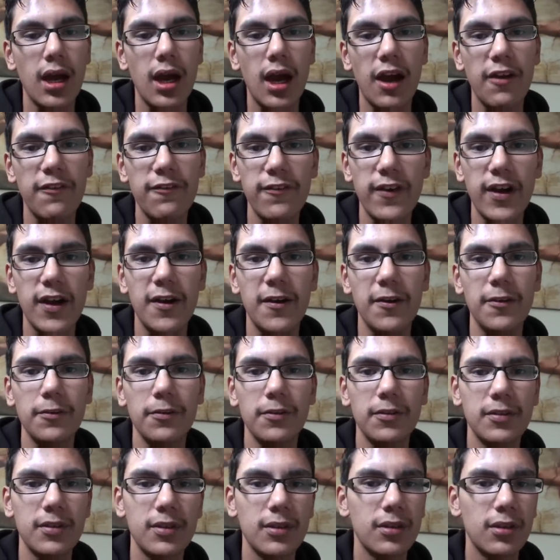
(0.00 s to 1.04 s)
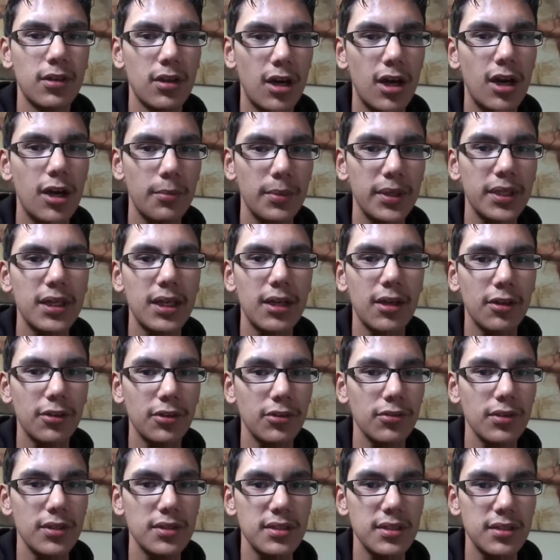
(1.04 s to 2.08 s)
I found common
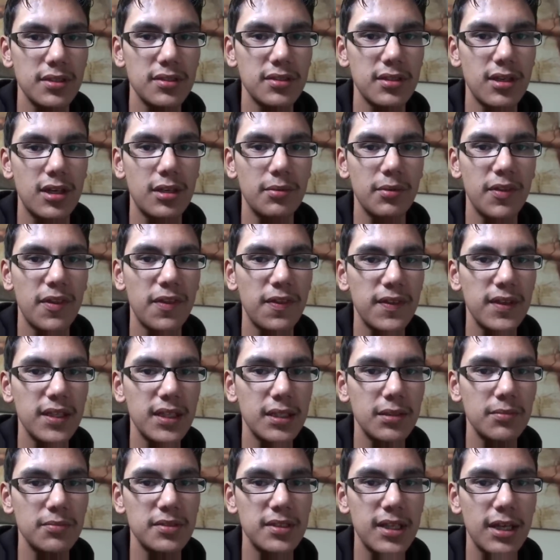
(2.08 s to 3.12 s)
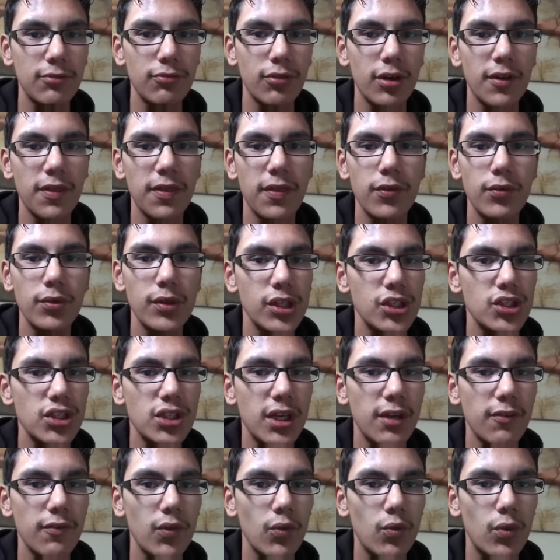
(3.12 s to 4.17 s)
characteristics, common themes that run through each
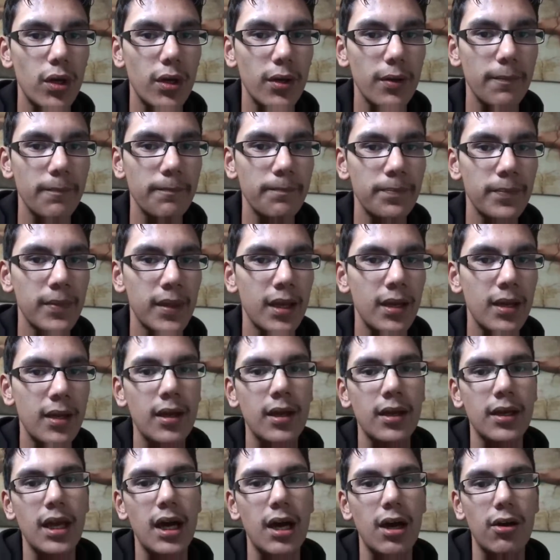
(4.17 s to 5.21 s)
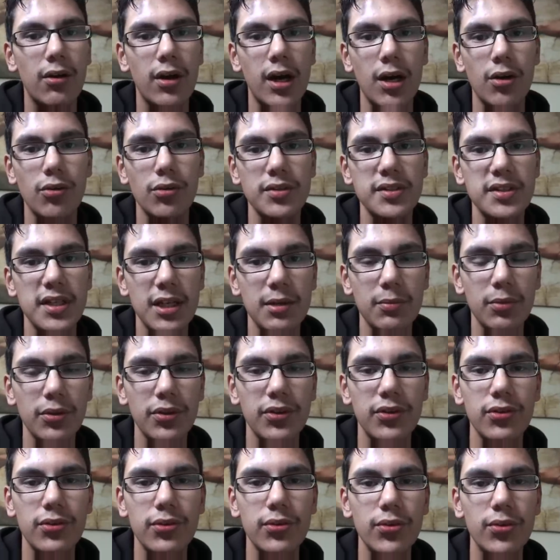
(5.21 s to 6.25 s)
and every one. Now, I was able
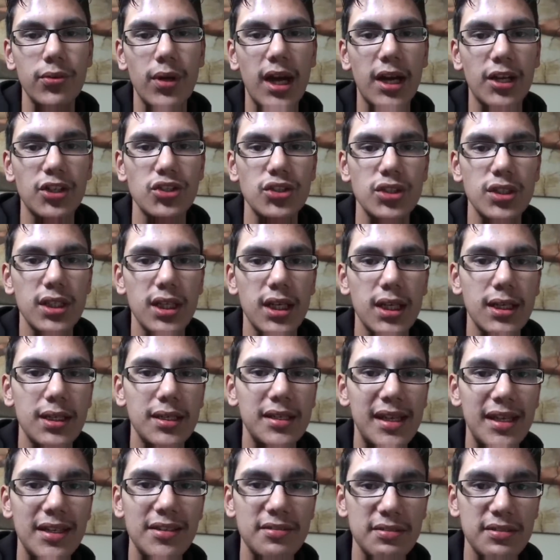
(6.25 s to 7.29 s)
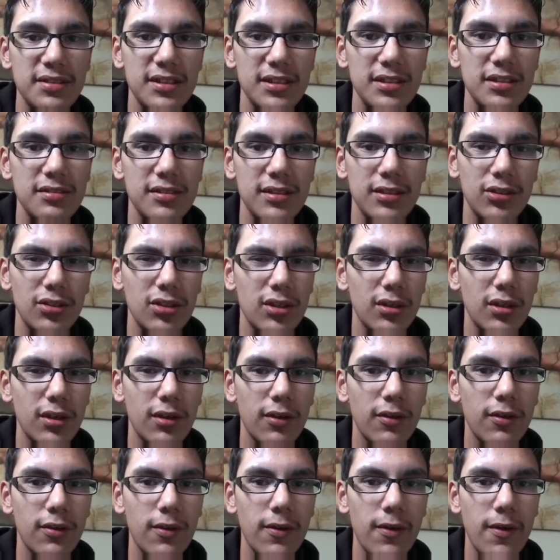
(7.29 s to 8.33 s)
to actually condense these
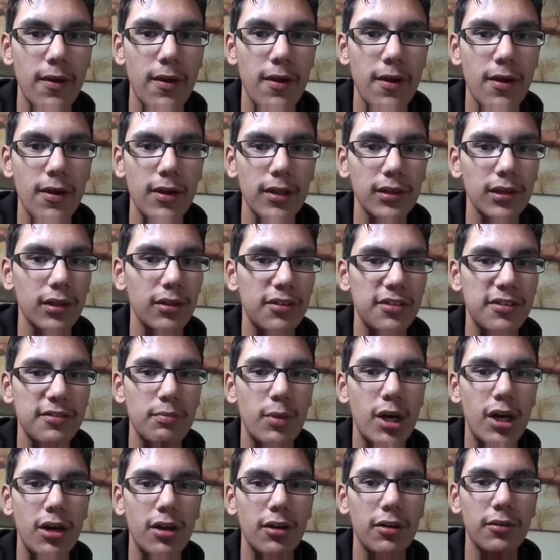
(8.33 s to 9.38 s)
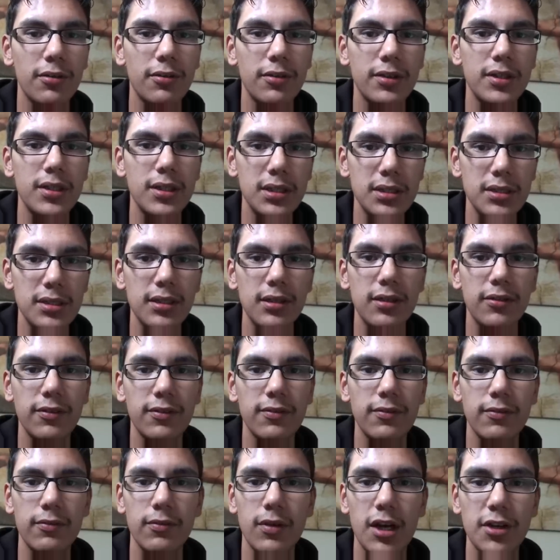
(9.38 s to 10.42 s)
into small, easy to
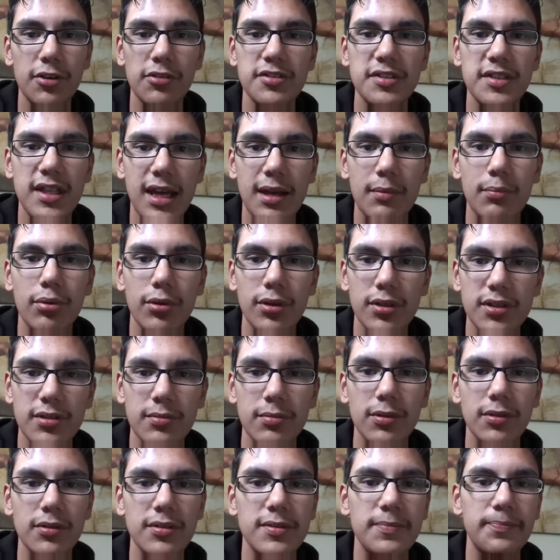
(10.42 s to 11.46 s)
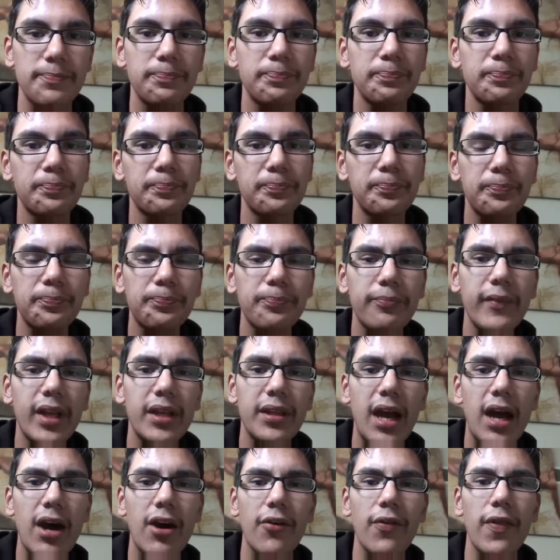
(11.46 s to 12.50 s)
understand principles.
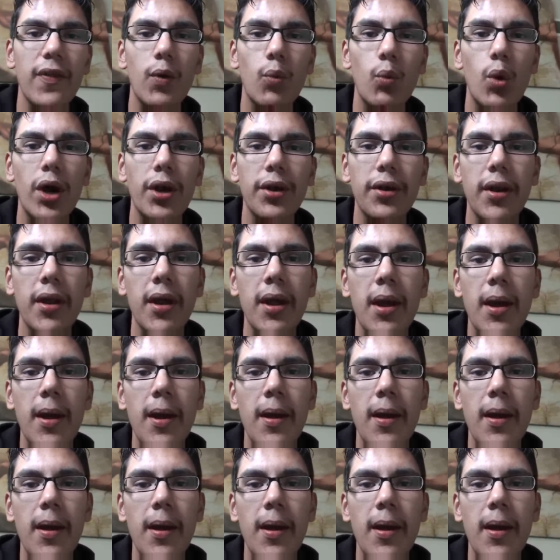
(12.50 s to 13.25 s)
Now, the one